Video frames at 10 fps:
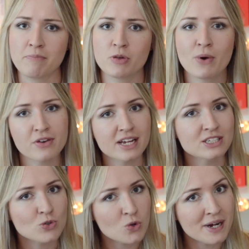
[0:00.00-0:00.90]
The weather
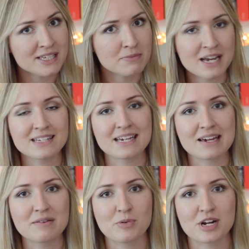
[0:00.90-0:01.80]
isn't always amazing
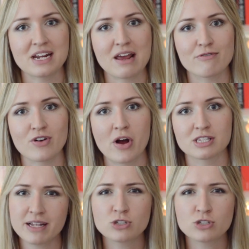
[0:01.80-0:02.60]
in Brittany in France.